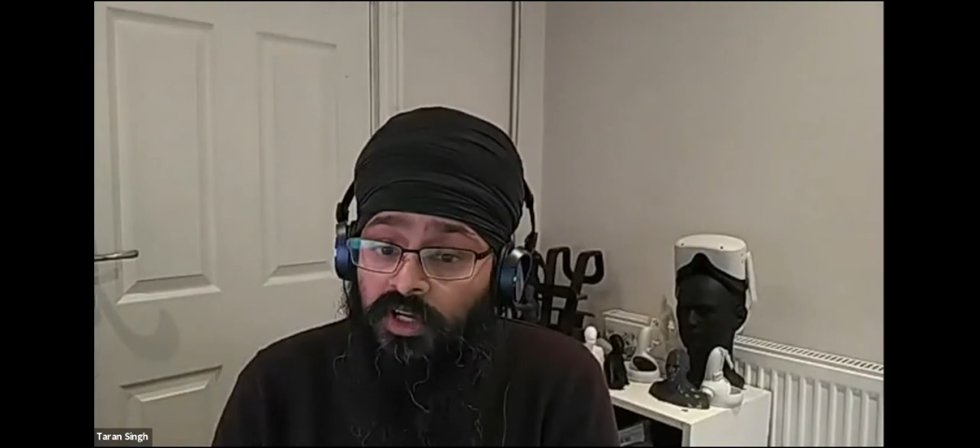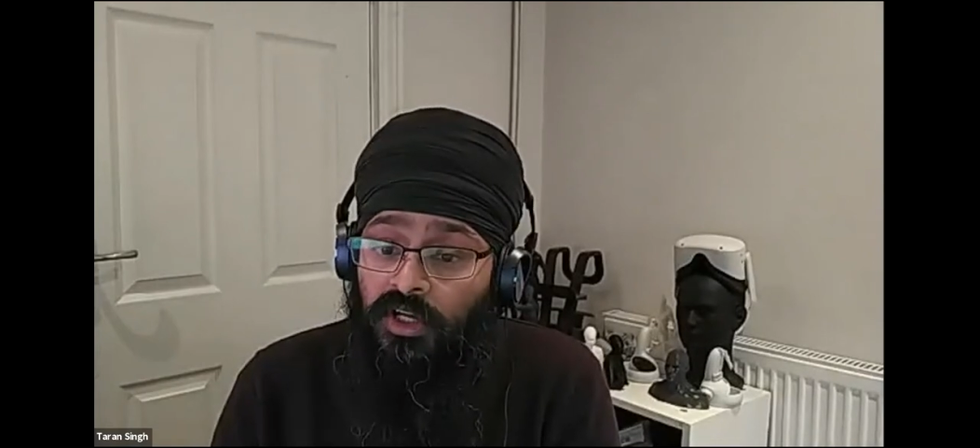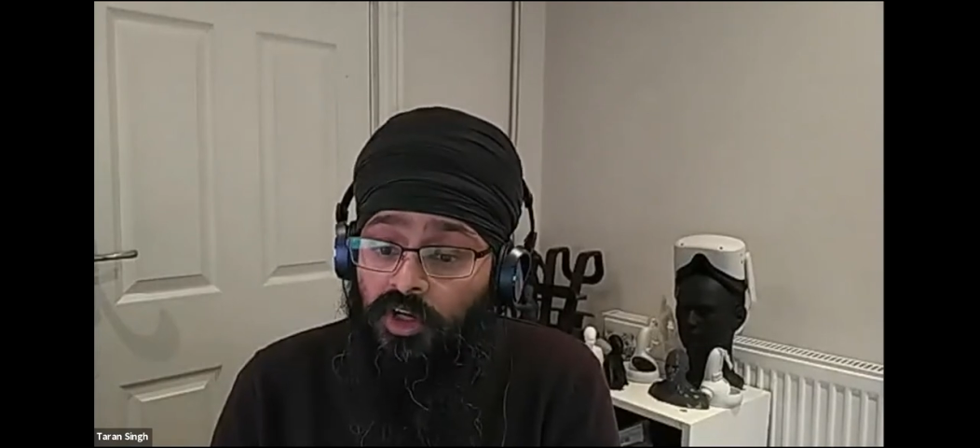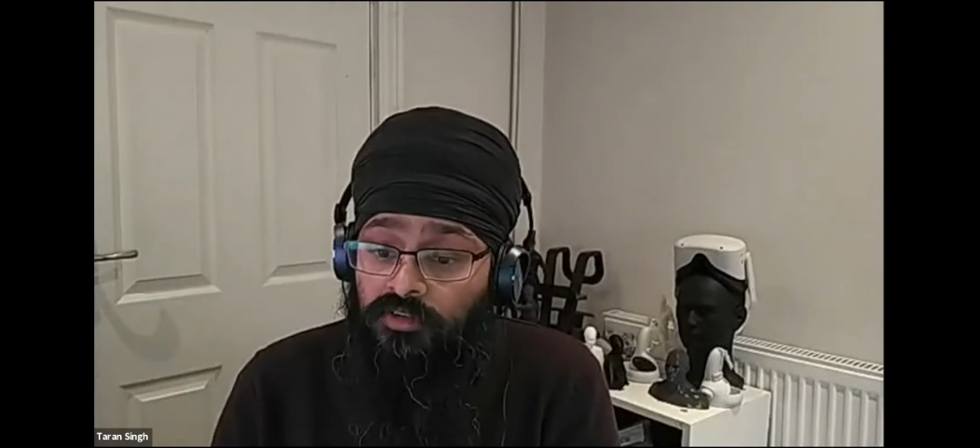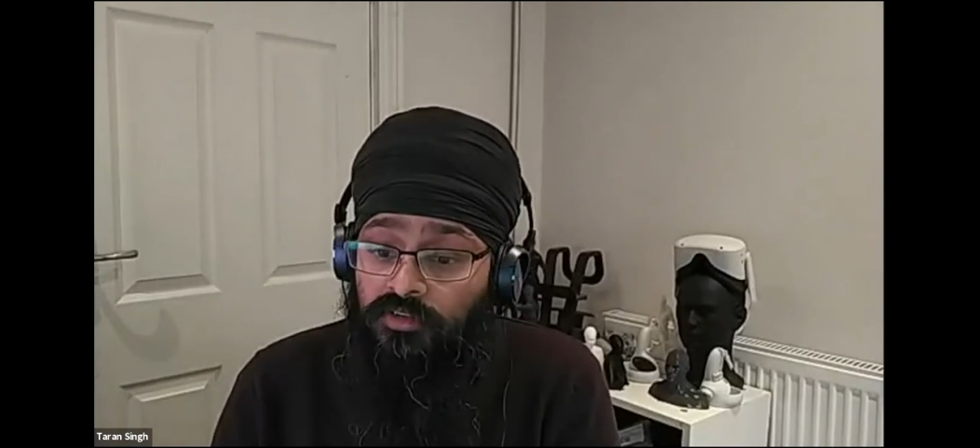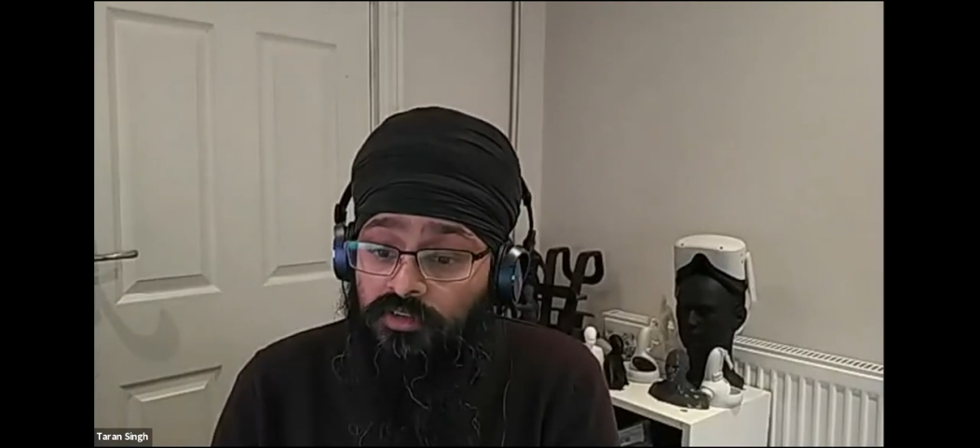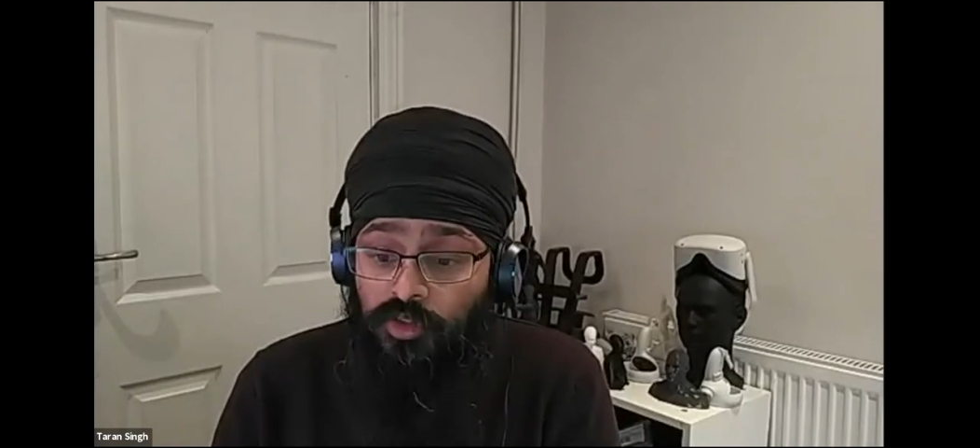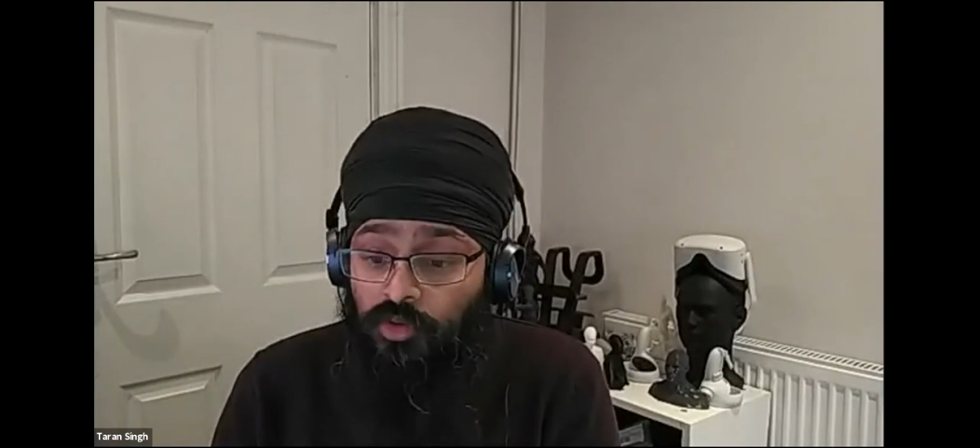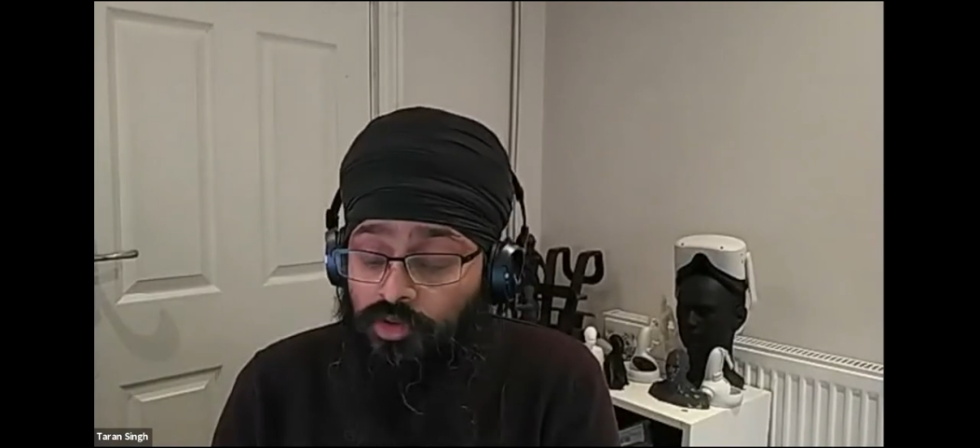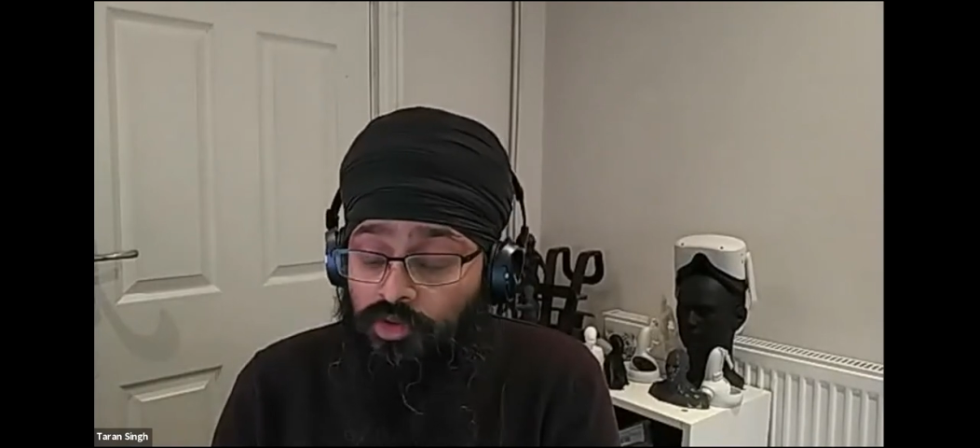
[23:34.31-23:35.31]
kind of sole
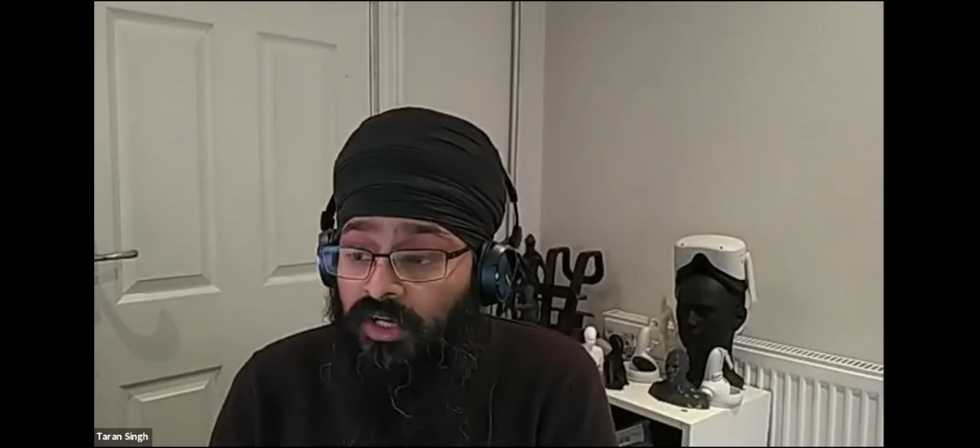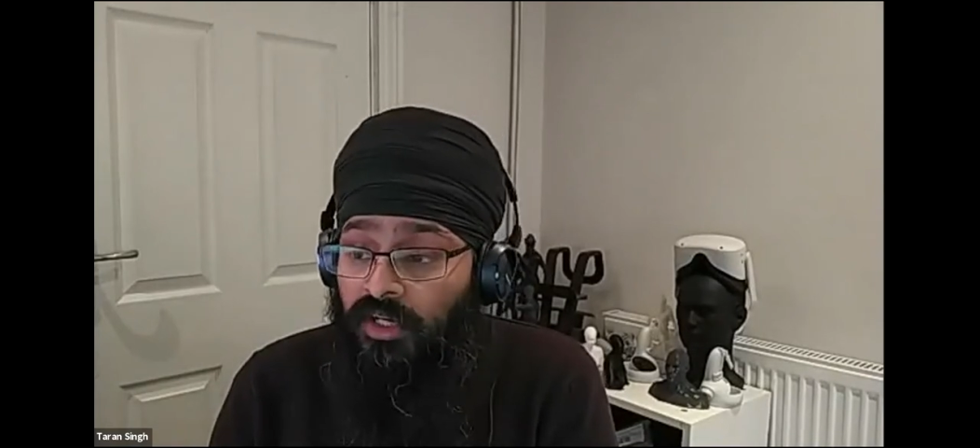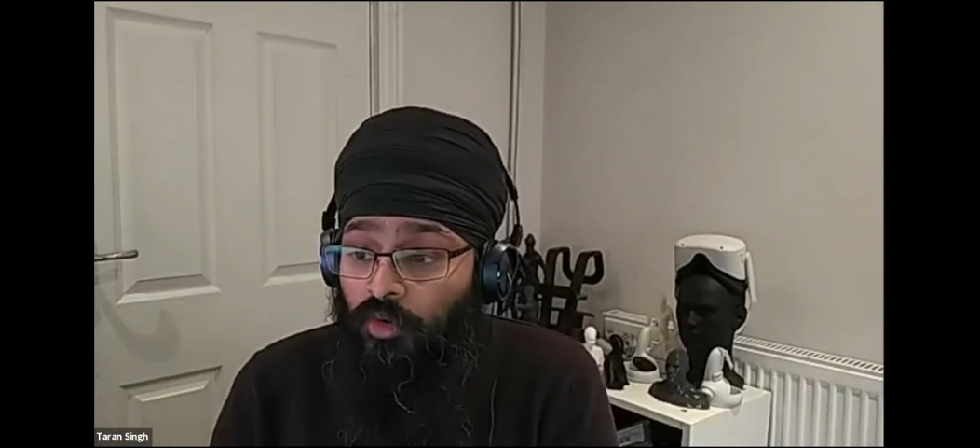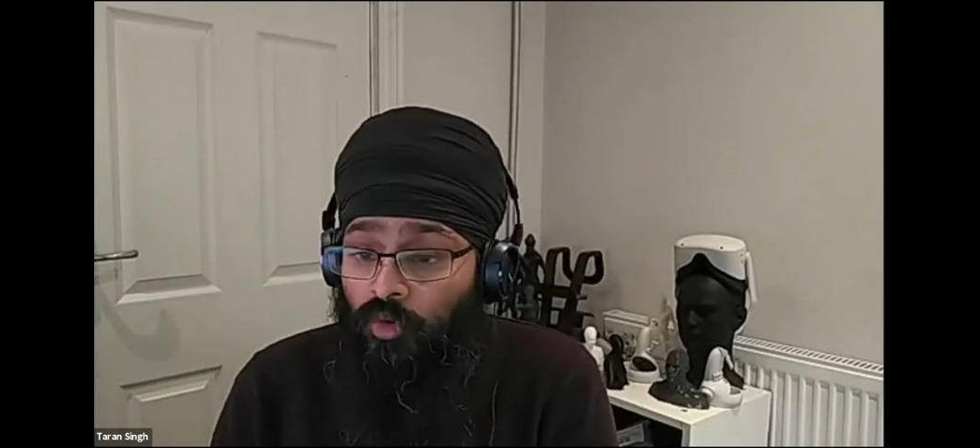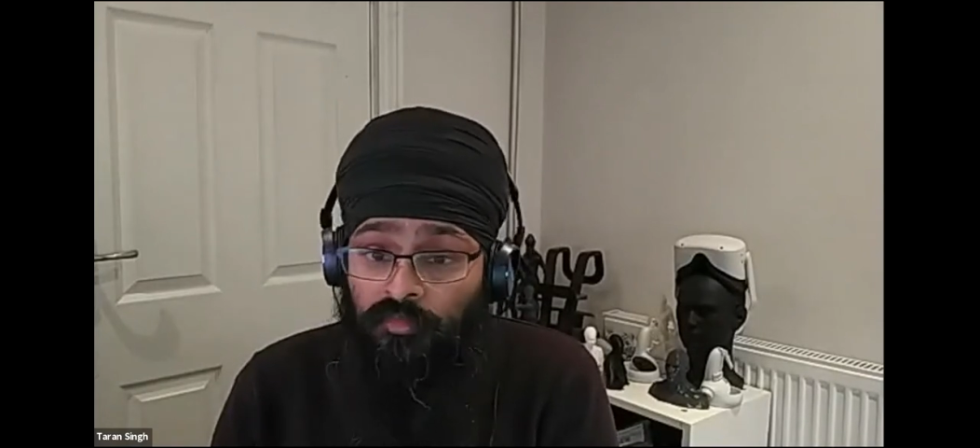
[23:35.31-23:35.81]
trader or a